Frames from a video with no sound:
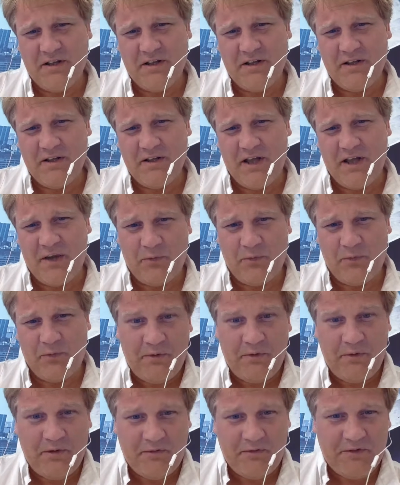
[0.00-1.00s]
And we
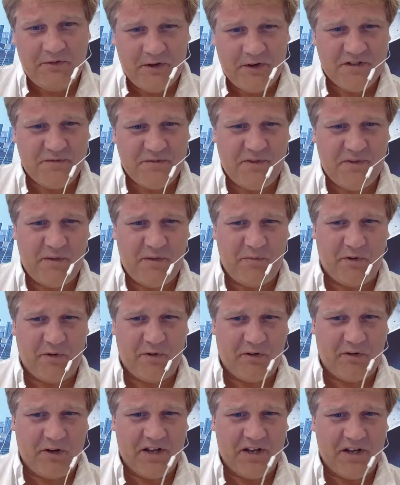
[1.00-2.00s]
were the first
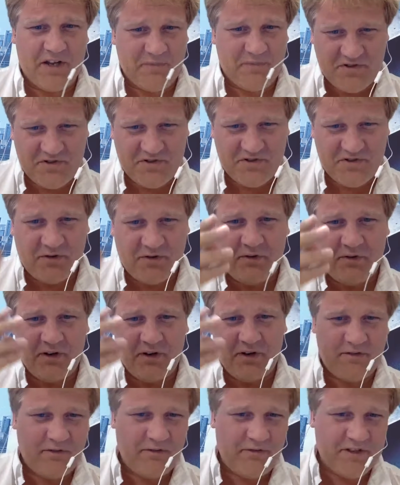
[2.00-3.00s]
people, as we were
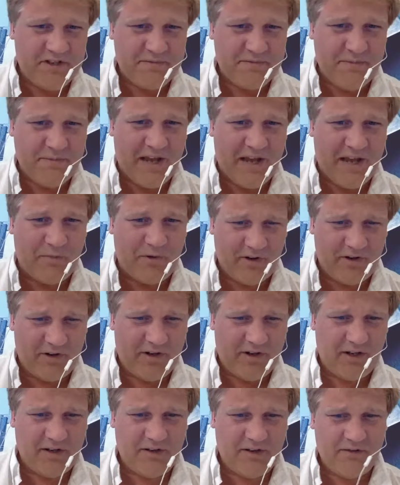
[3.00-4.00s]
scrolling through this map,
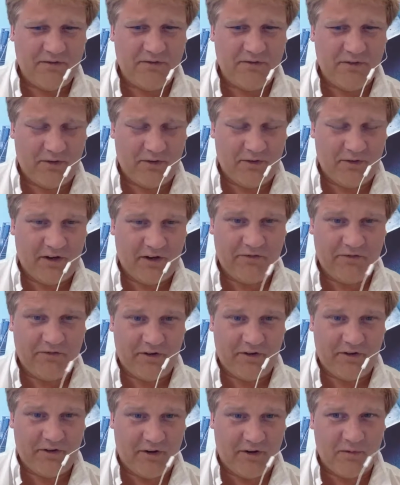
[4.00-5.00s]
looking for
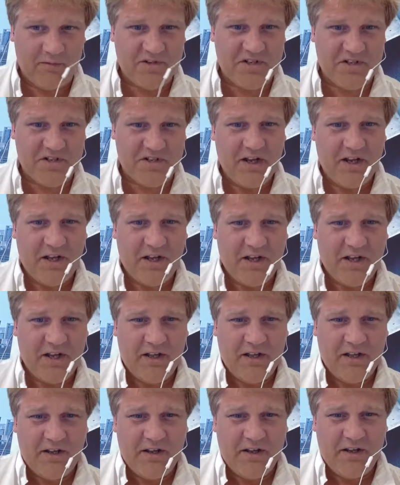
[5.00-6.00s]
their homes.
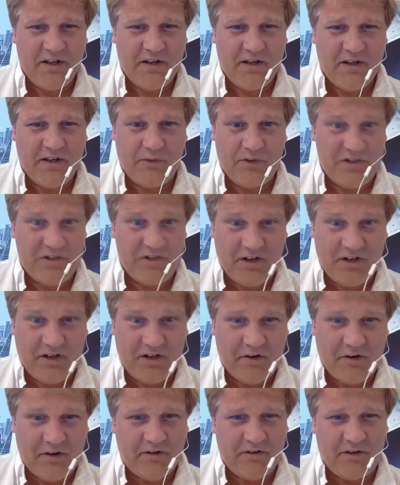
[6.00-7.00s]
We still
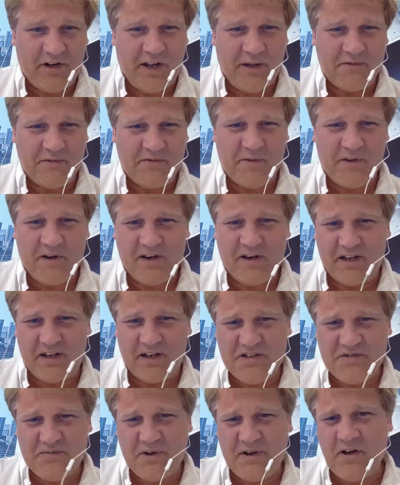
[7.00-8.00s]
don't know their names, but at
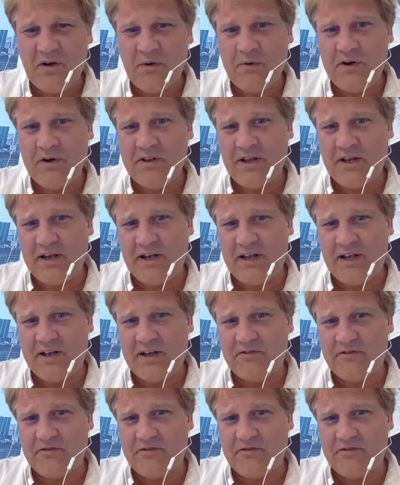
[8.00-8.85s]
least we know where they live.